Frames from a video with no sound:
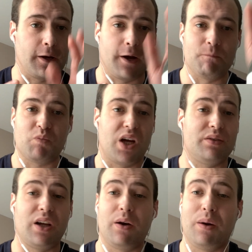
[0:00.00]
I
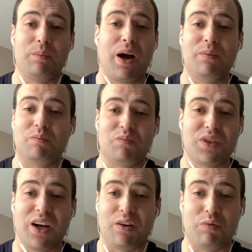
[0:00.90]
know I'm
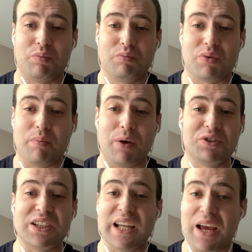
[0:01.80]
kind of
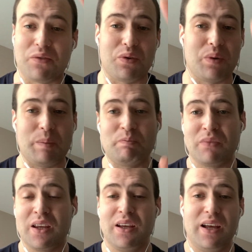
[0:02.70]
promoting everyone,
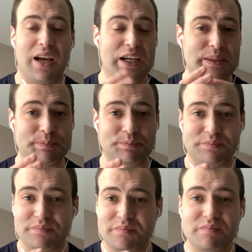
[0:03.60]

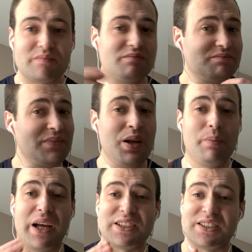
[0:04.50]

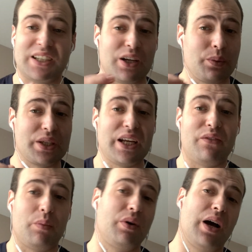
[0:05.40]
but as I said, I would
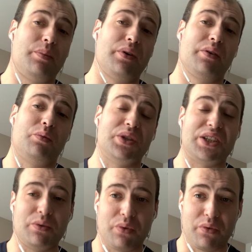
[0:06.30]
never put up a
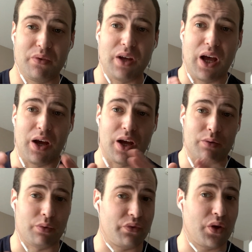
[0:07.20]
whisky
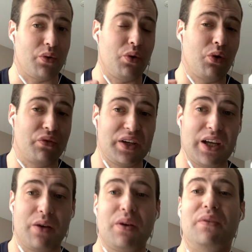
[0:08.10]
review or
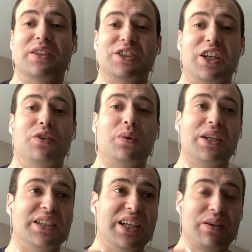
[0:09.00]
video if I
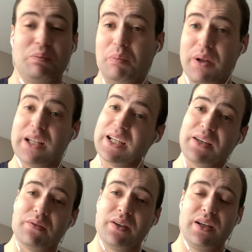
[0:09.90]
genuinely didn't
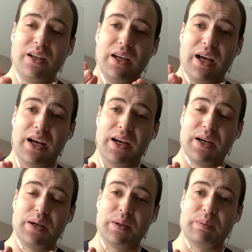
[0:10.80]
believe
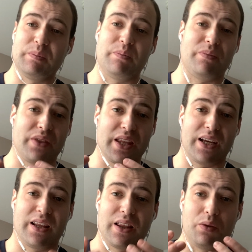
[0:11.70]

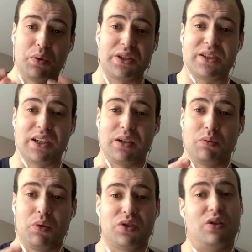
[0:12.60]
that the whisky
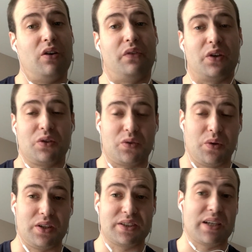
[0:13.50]
was of a good
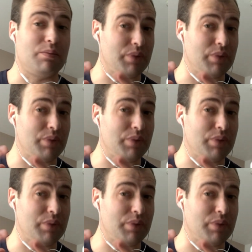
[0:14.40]
quality.